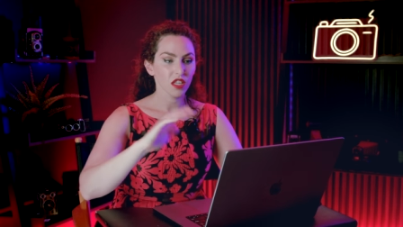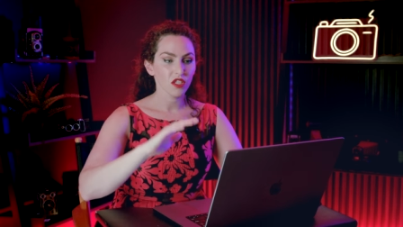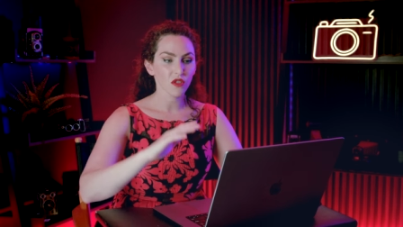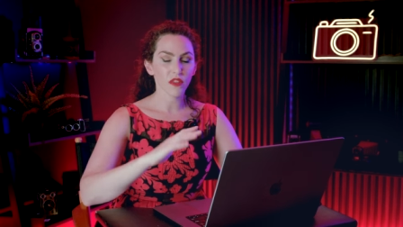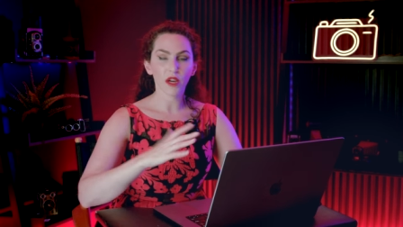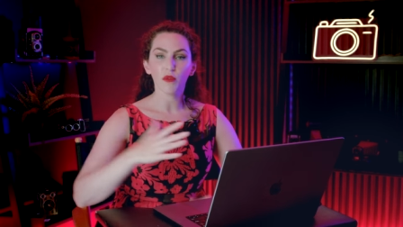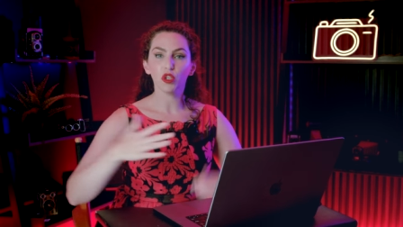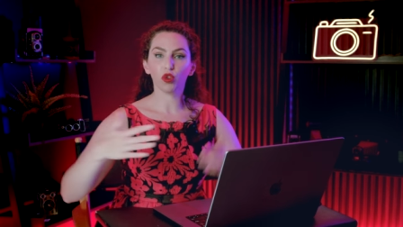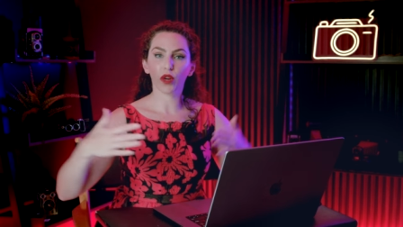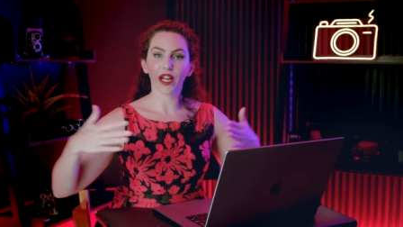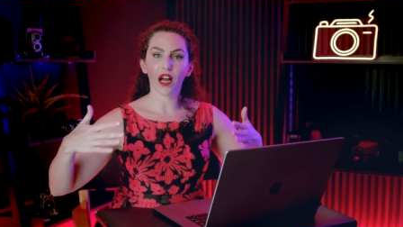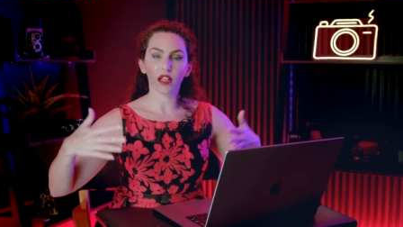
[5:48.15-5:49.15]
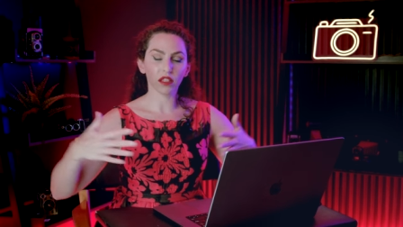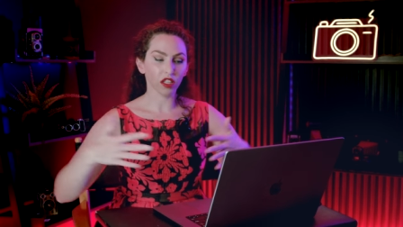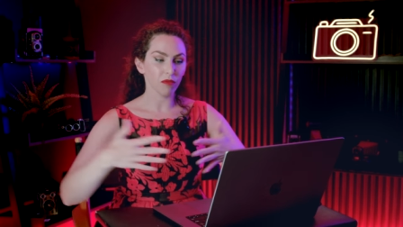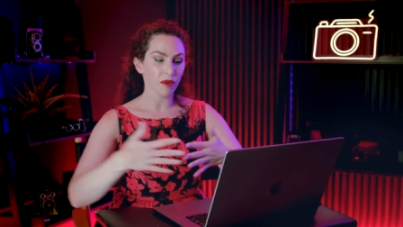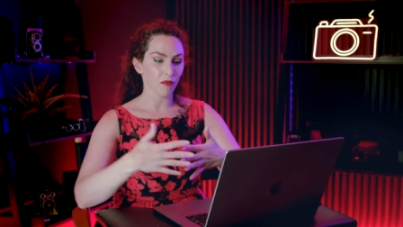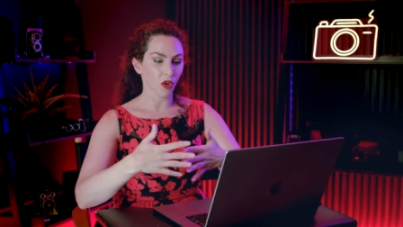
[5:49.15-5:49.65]
so that it would create a
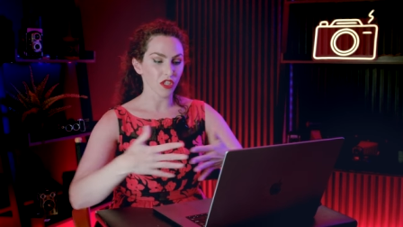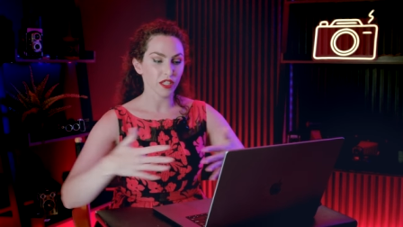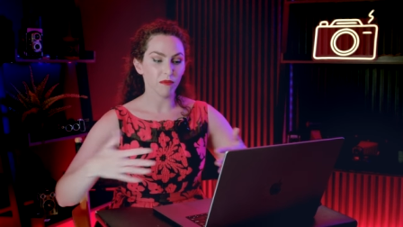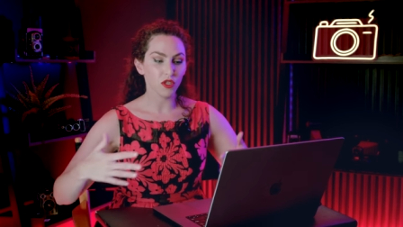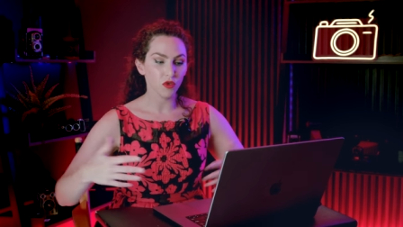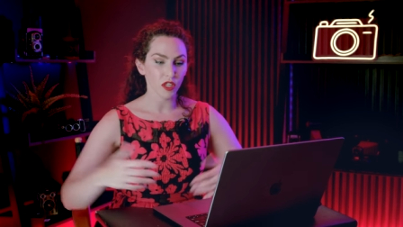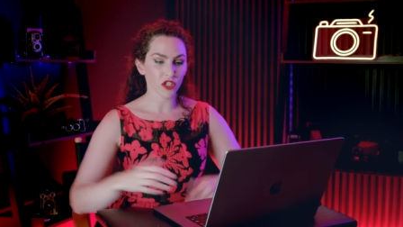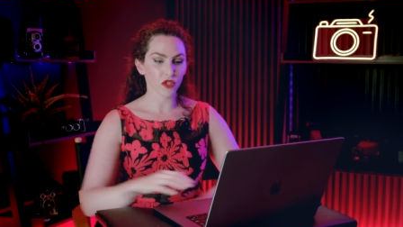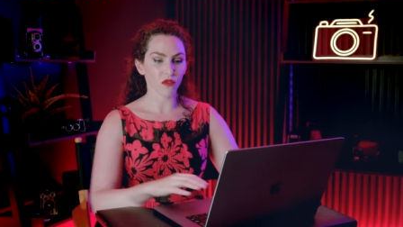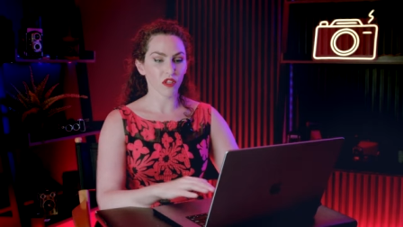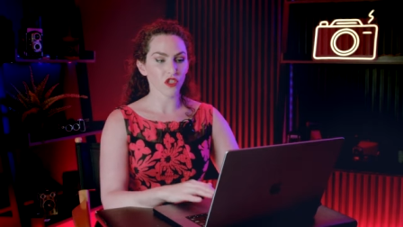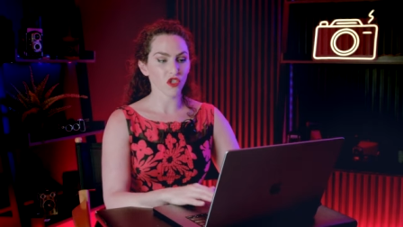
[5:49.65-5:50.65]
little bit more symmetry to the